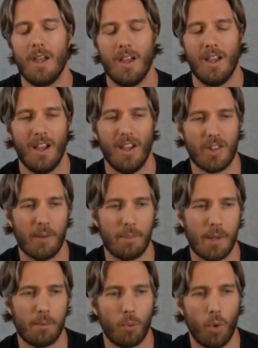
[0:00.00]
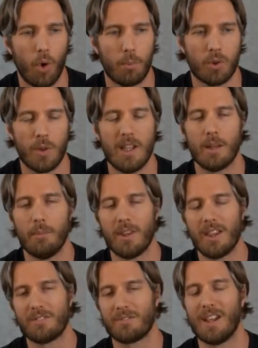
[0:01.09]
And people walk between them and
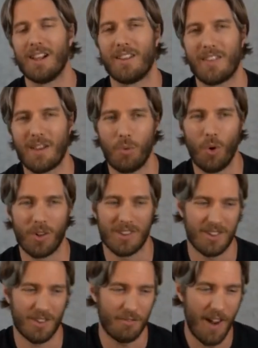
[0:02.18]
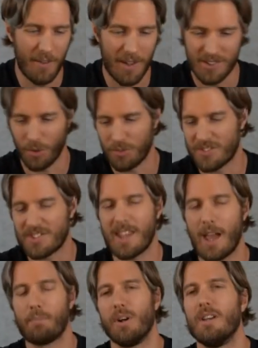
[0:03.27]
they feel that they walked into very sort of
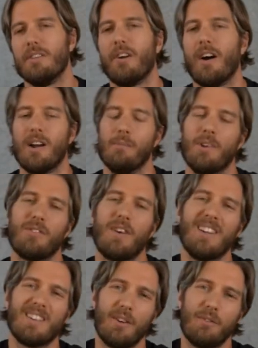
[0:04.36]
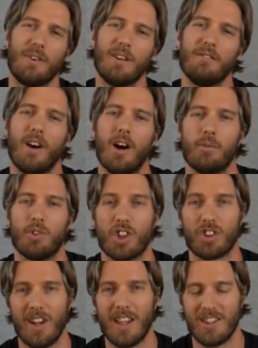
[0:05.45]
separate environments, very different environments. You
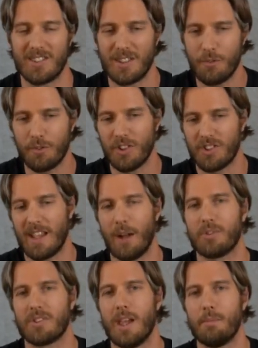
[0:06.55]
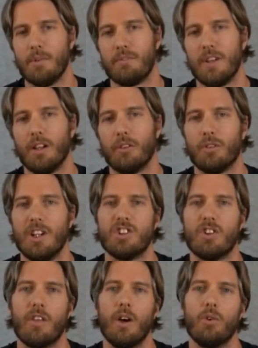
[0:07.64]
create a different soundscape and feel for each
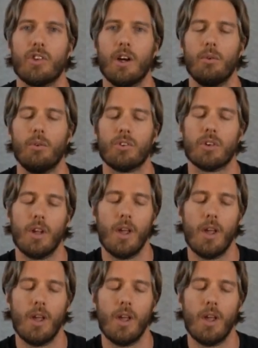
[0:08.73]
of those zones.